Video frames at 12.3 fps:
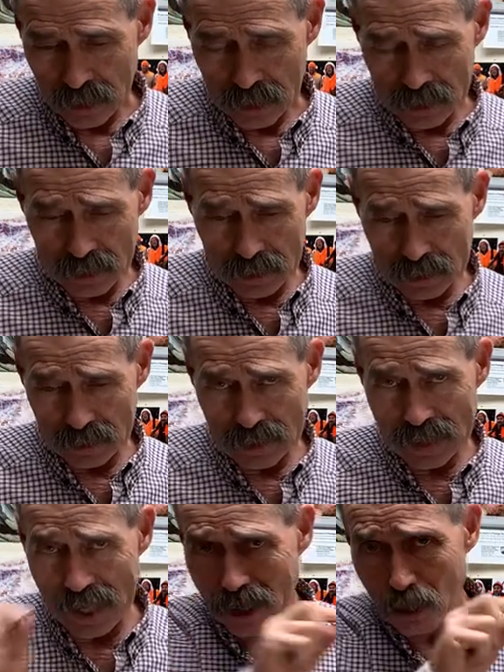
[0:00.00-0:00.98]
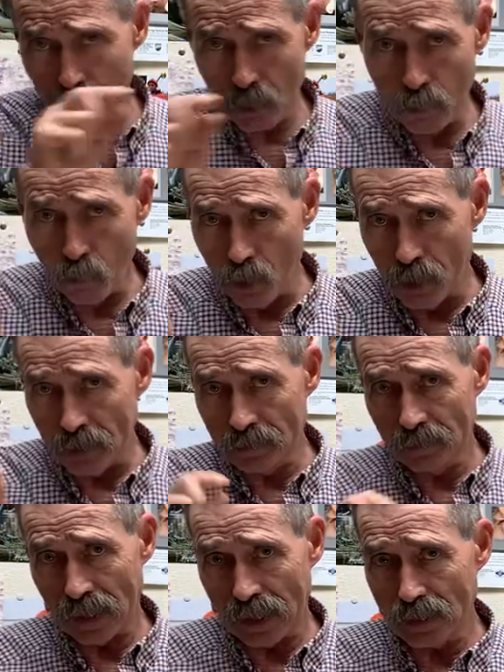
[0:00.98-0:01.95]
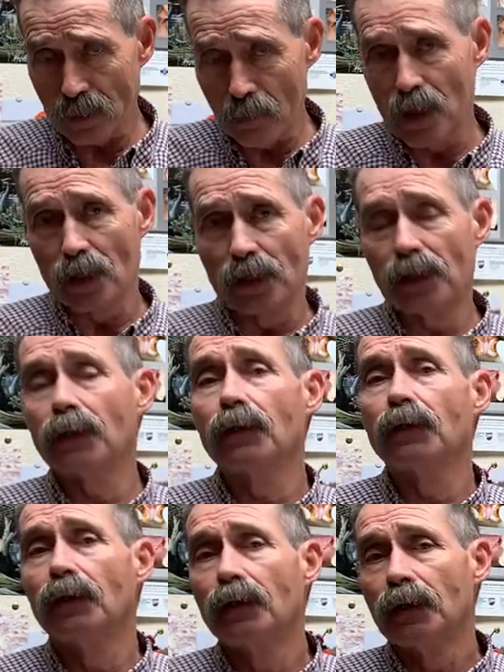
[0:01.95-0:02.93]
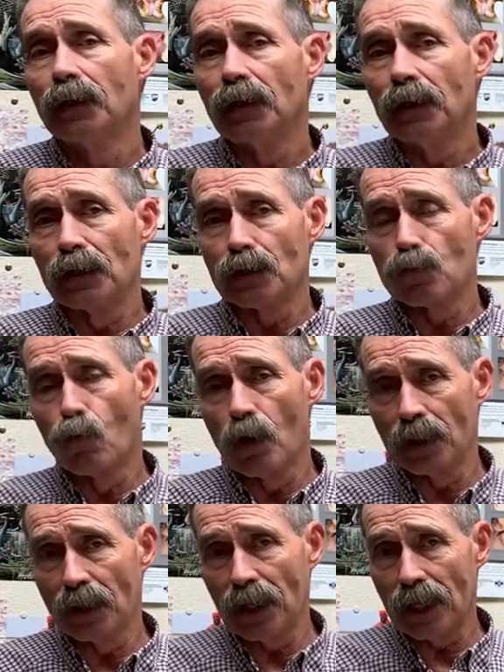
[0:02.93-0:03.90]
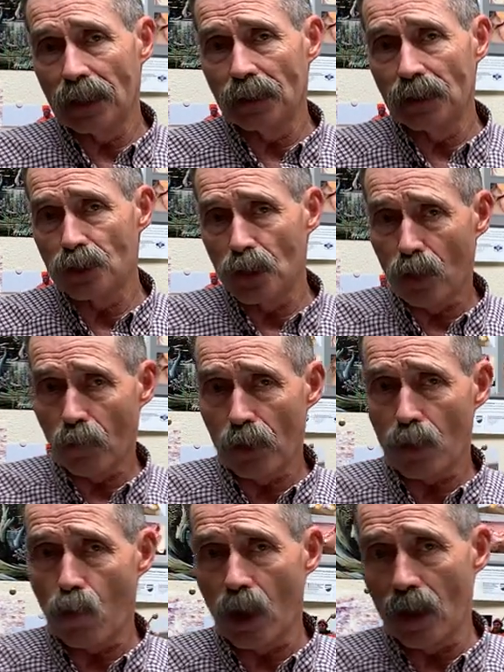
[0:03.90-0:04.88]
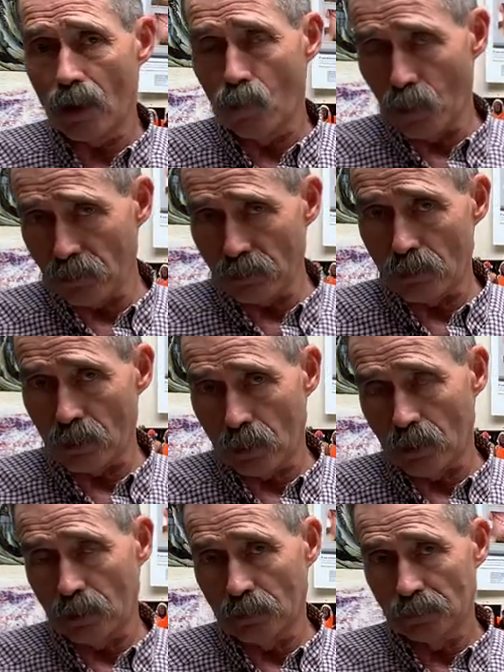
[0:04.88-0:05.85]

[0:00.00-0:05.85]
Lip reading: A Category 1 antibiotic is one that does not require withdrawal.